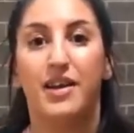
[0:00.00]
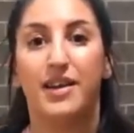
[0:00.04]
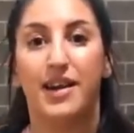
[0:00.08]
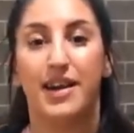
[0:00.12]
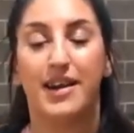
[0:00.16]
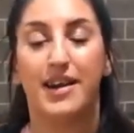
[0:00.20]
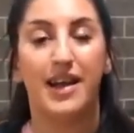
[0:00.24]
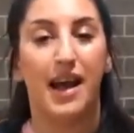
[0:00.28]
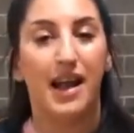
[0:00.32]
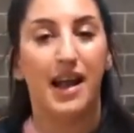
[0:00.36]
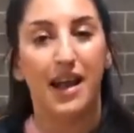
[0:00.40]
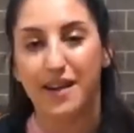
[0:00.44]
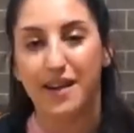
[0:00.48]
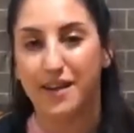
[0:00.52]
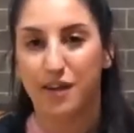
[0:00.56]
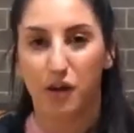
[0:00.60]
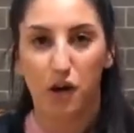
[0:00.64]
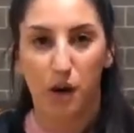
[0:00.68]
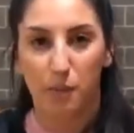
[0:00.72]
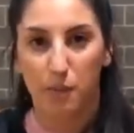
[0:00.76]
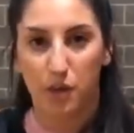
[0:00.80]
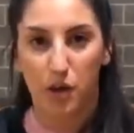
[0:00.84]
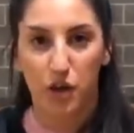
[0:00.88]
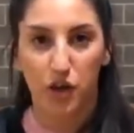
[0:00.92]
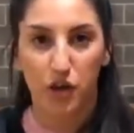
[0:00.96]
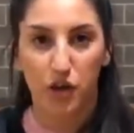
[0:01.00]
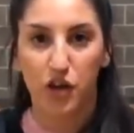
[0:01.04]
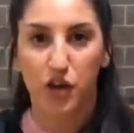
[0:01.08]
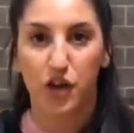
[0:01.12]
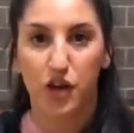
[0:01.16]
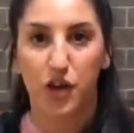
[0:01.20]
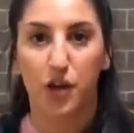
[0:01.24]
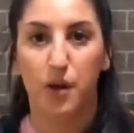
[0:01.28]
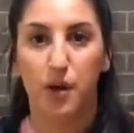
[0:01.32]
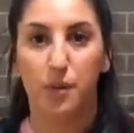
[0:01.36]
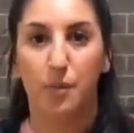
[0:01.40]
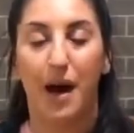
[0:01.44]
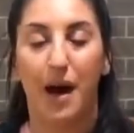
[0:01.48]
just get that song up on
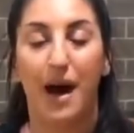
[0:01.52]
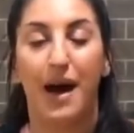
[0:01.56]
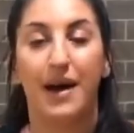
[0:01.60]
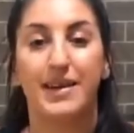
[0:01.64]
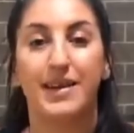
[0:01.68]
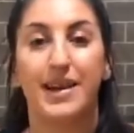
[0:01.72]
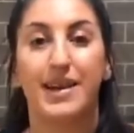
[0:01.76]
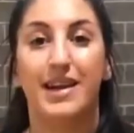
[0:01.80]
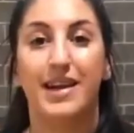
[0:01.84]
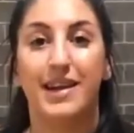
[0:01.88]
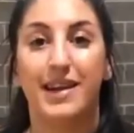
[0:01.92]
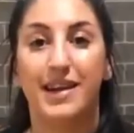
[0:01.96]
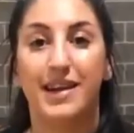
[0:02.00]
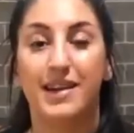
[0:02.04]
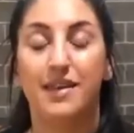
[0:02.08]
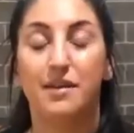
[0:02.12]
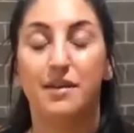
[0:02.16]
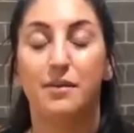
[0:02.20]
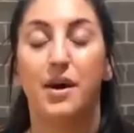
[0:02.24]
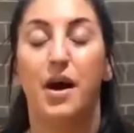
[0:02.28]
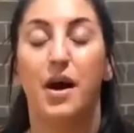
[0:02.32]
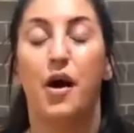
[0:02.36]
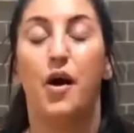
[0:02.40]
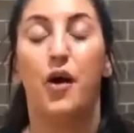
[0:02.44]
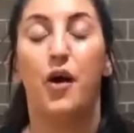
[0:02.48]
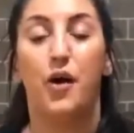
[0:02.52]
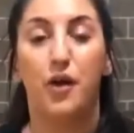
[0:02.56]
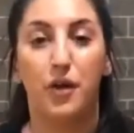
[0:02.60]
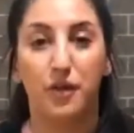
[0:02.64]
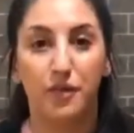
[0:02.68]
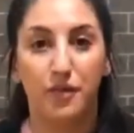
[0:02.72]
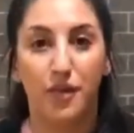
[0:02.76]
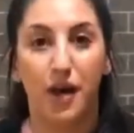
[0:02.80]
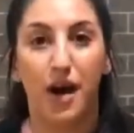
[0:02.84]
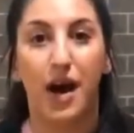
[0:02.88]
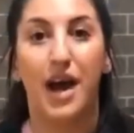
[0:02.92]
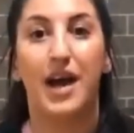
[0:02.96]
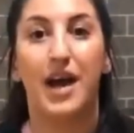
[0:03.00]
YouTube and listen to it
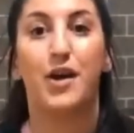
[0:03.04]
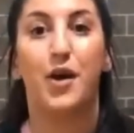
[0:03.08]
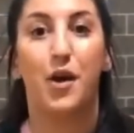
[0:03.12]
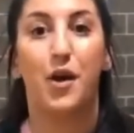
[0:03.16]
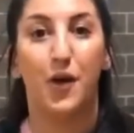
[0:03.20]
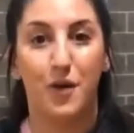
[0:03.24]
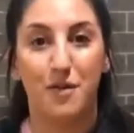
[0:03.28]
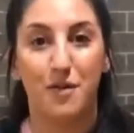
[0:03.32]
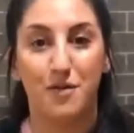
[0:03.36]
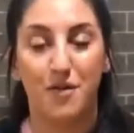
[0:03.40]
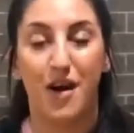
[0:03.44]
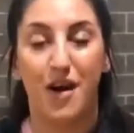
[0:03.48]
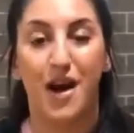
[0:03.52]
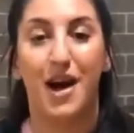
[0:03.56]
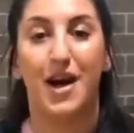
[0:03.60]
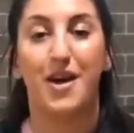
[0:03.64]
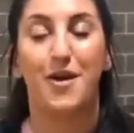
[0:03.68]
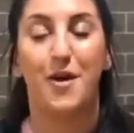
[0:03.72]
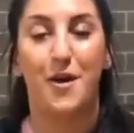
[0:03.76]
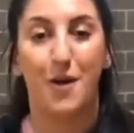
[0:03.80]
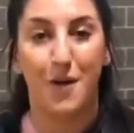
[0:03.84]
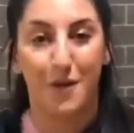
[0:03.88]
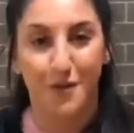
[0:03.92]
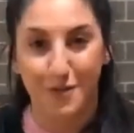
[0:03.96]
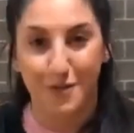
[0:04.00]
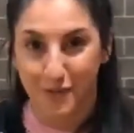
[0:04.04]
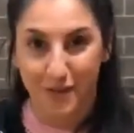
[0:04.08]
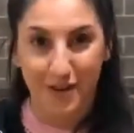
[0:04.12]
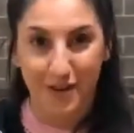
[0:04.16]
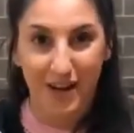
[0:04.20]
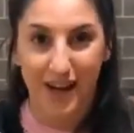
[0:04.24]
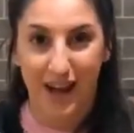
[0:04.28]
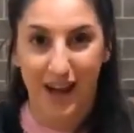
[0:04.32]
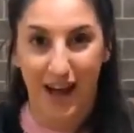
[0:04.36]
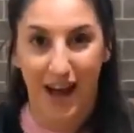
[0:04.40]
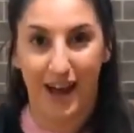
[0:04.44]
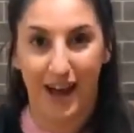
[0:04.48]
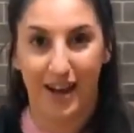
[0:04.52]
over and over and over
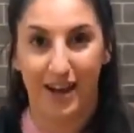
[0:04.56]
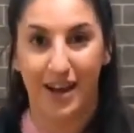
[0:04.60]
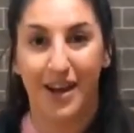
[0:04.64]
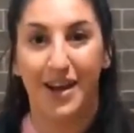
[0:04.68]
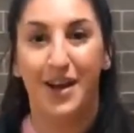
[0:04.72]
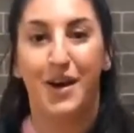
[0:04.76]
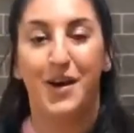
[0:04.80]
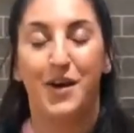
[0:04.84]
again.